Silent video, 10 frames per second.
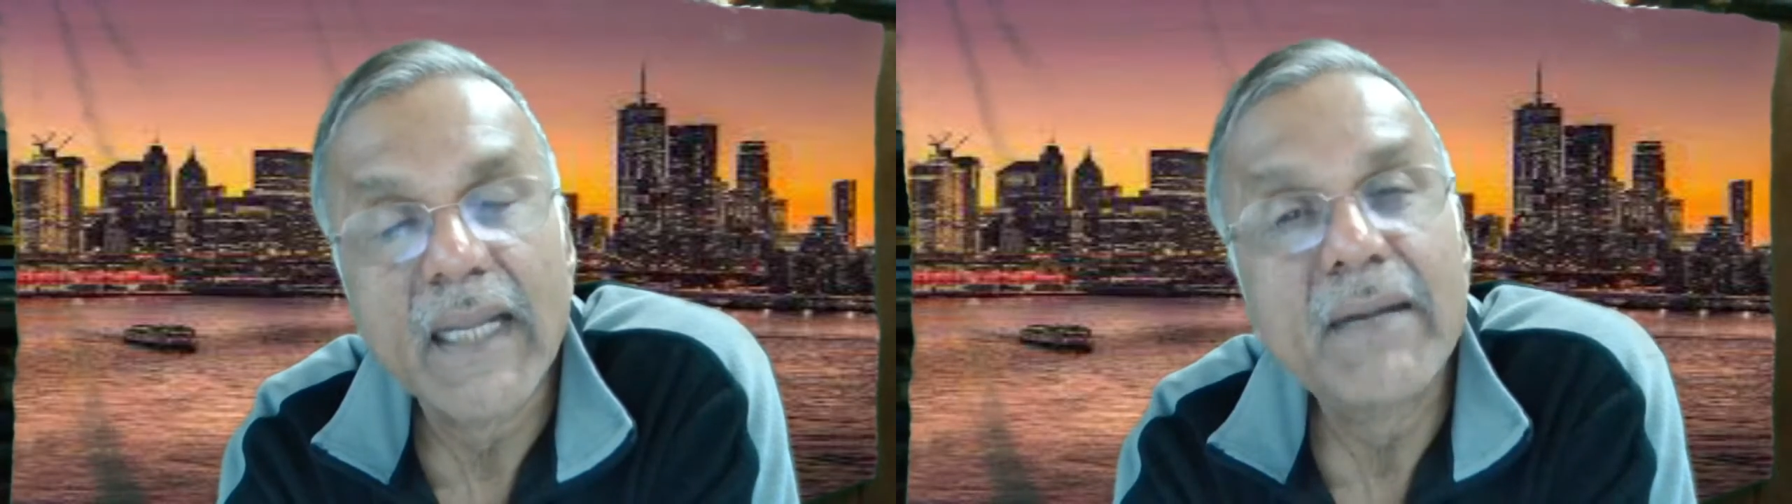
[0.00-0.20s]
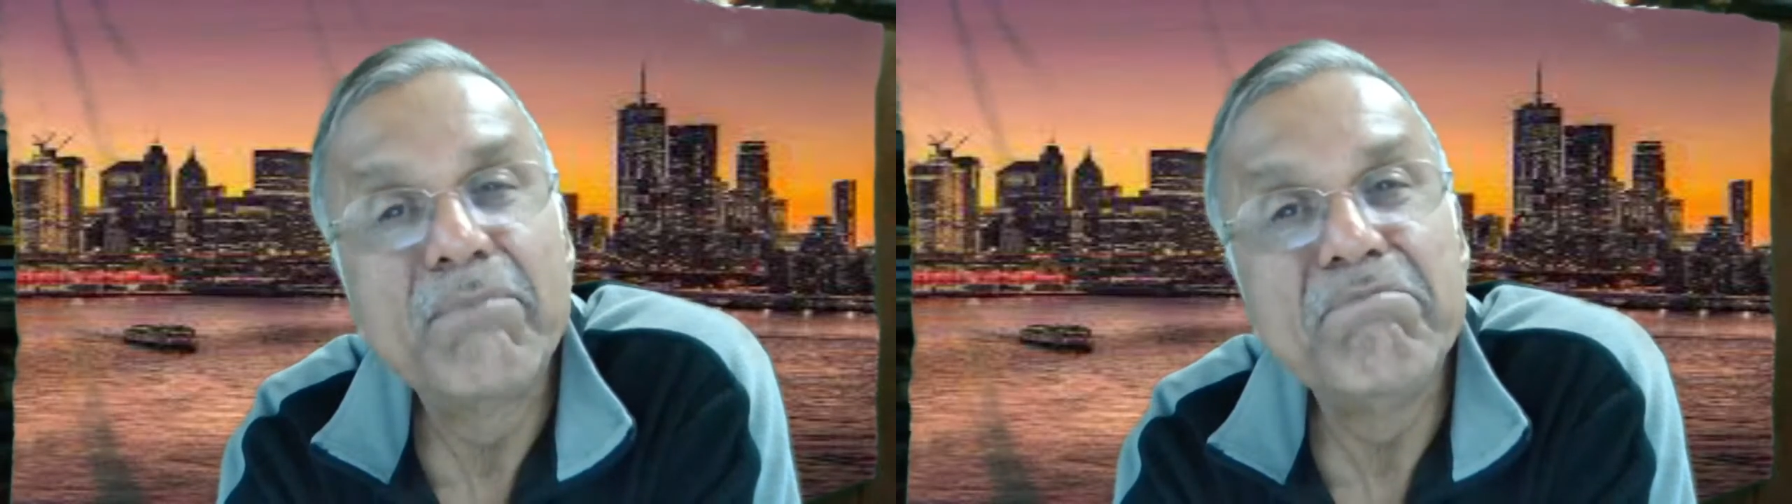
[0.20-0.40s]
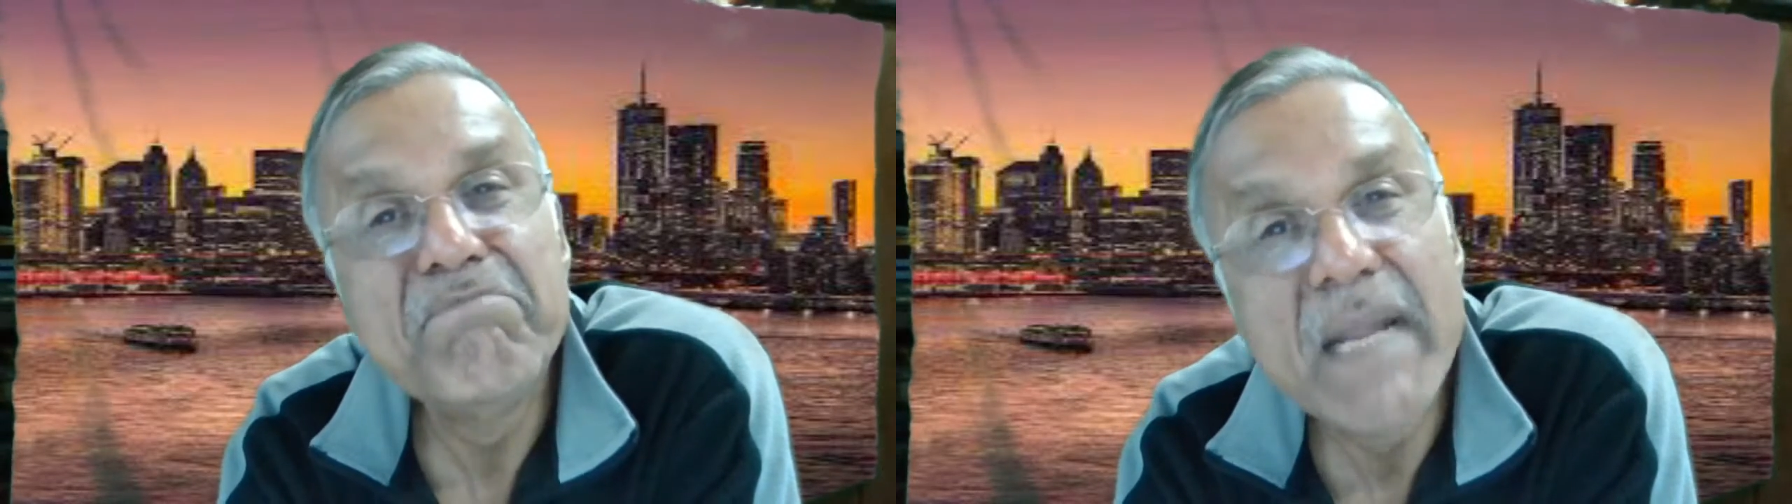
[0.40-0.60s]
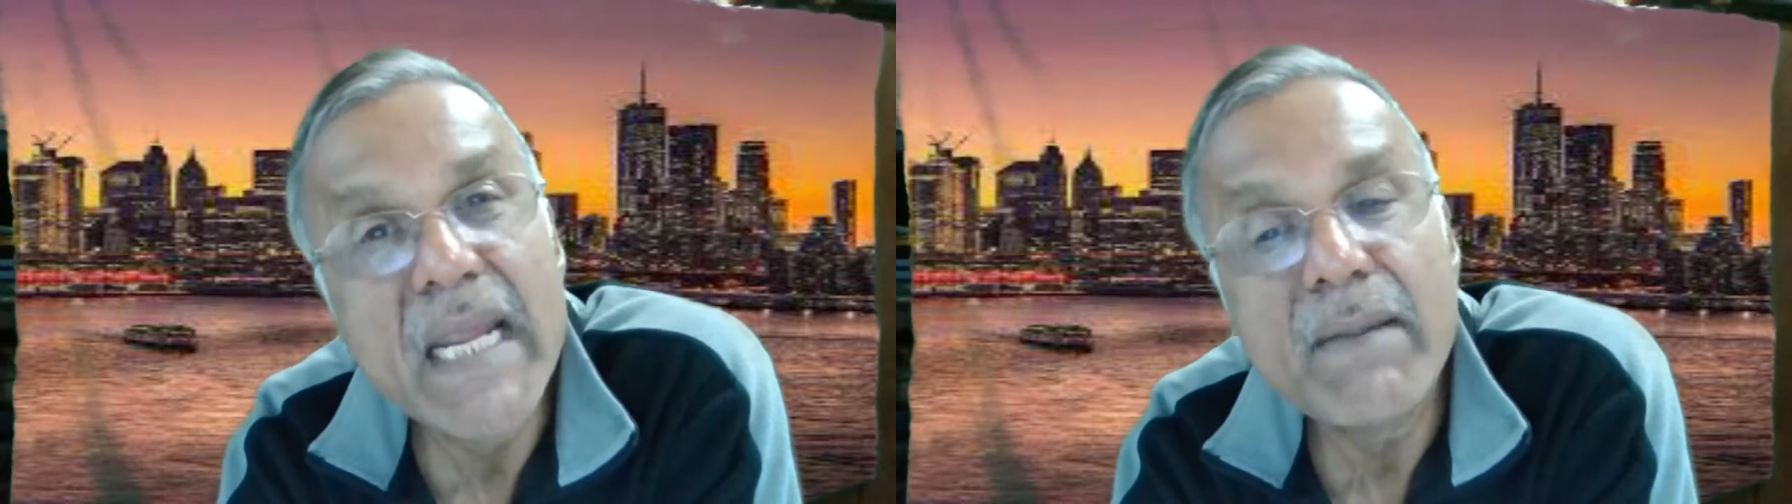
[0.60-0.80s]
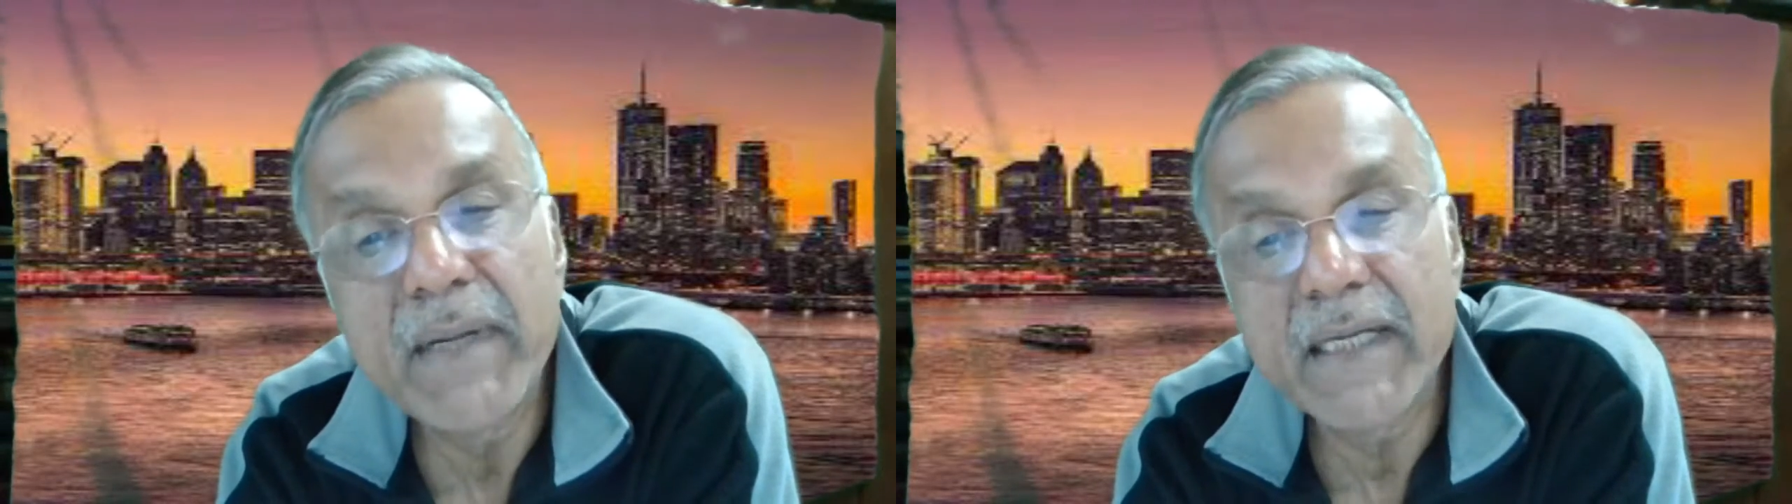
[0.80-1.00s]
it
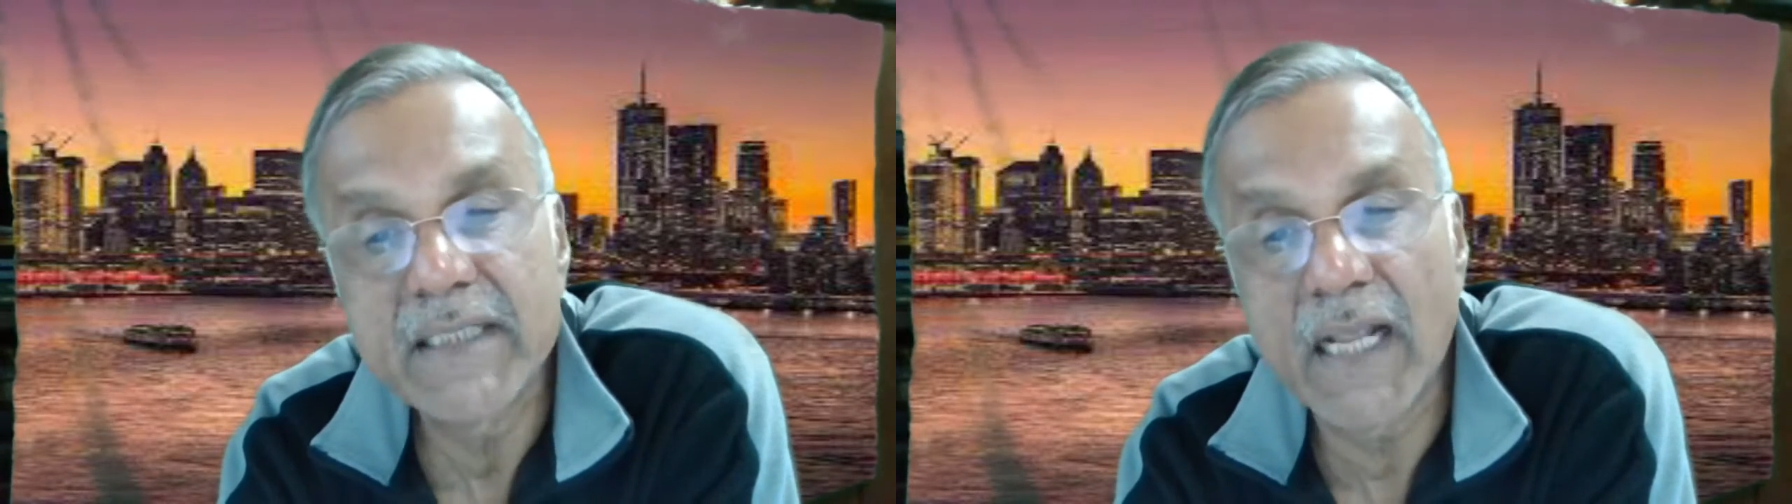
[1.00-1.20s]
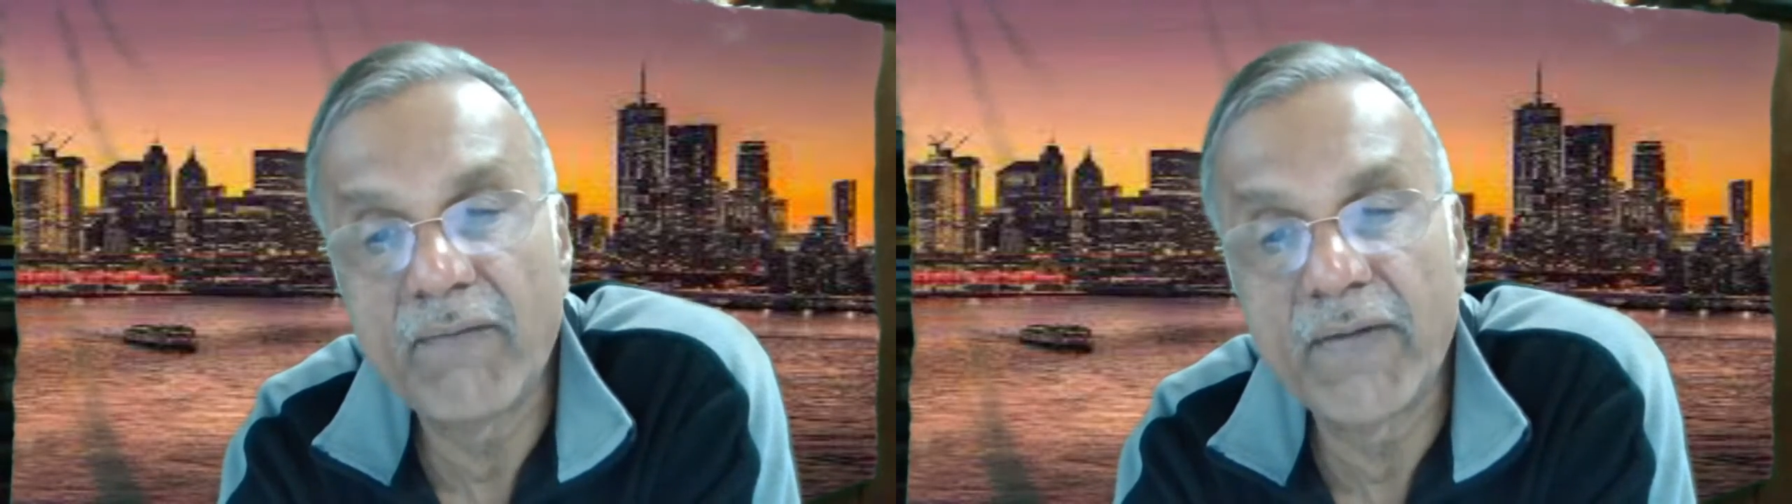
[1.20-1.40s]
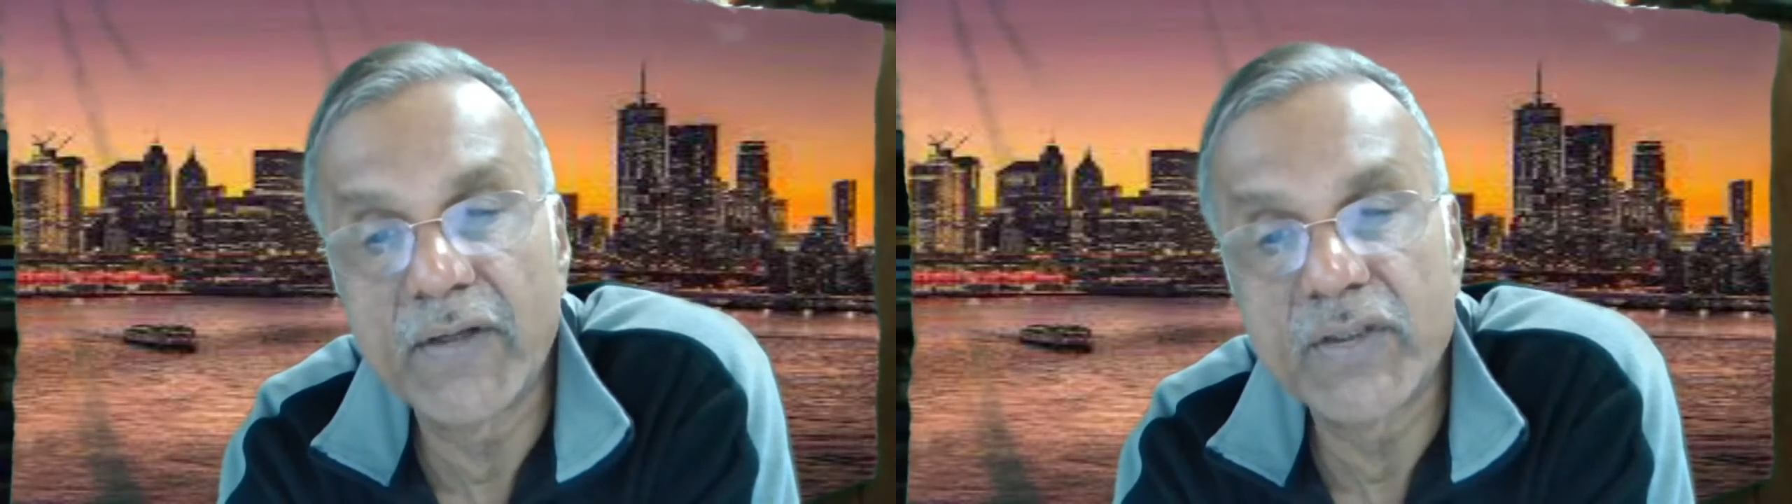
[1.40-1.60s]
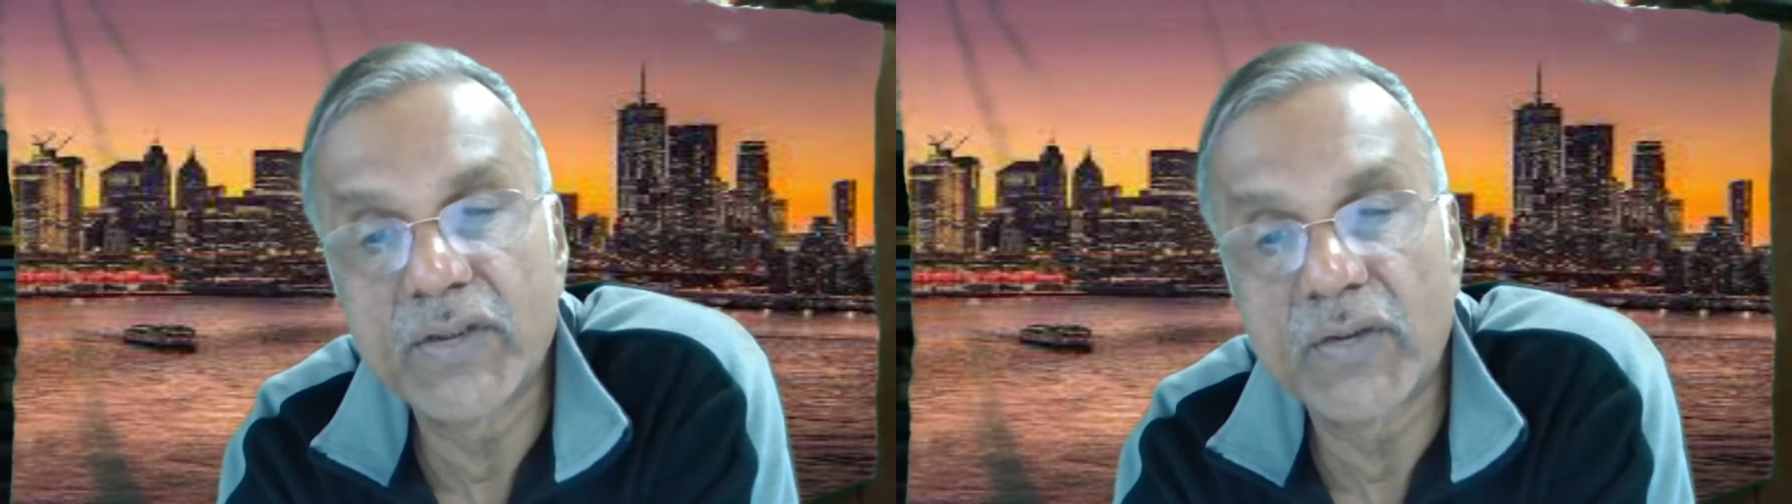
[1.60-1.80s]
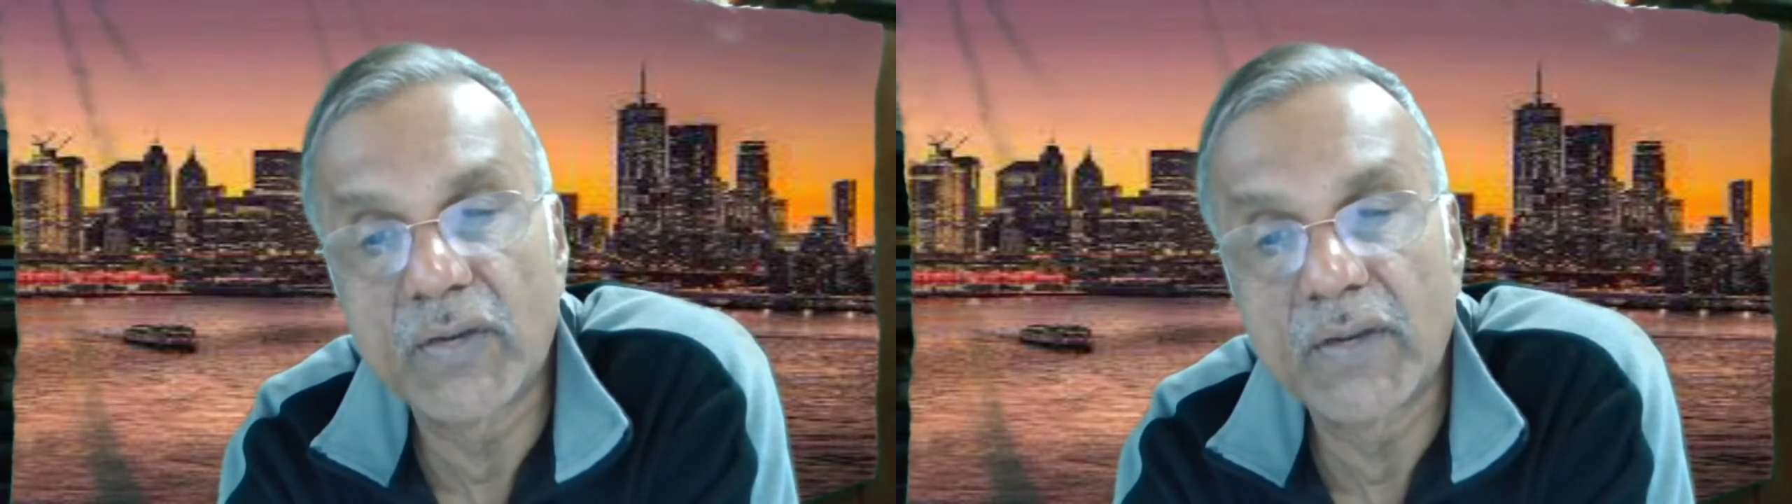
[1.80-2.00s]
may be
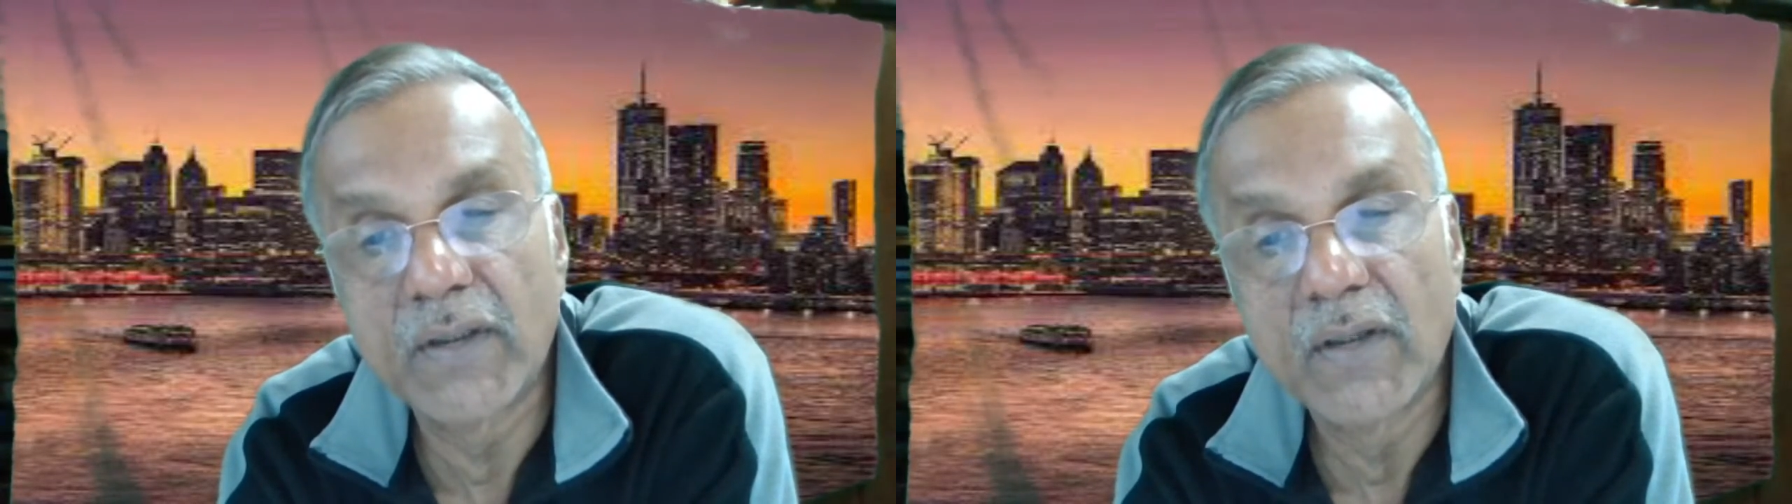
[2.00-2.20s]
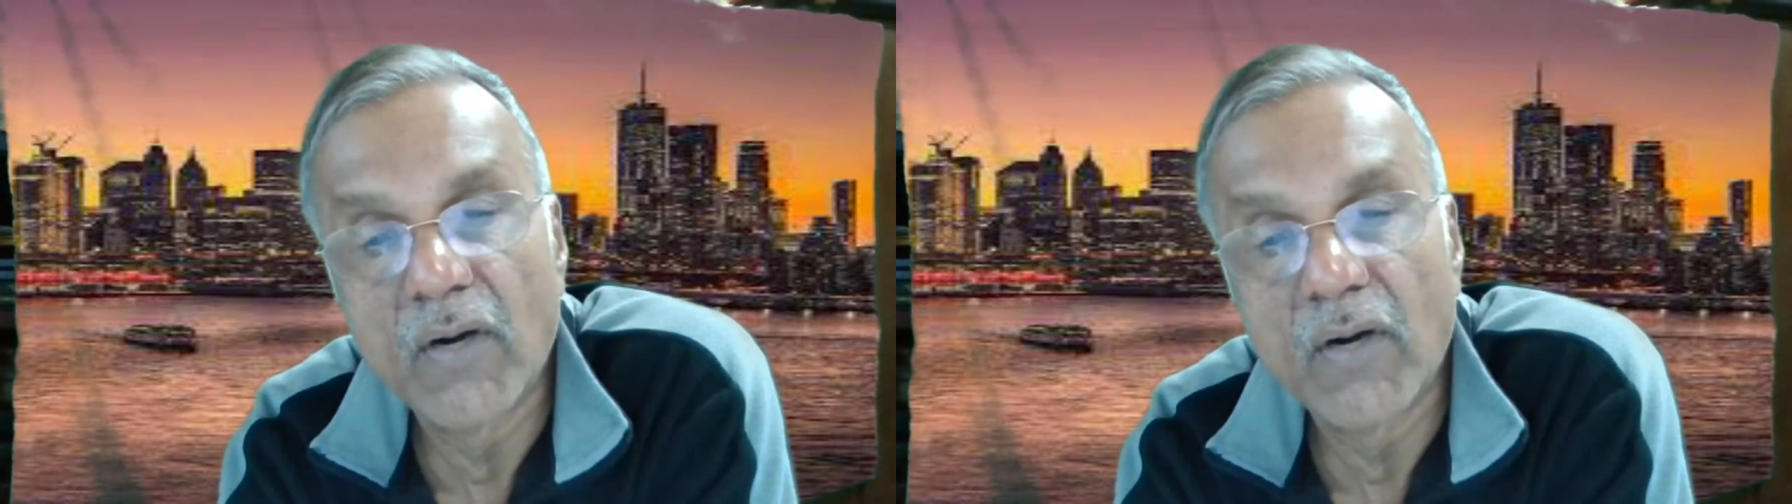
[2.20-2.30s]
self-insured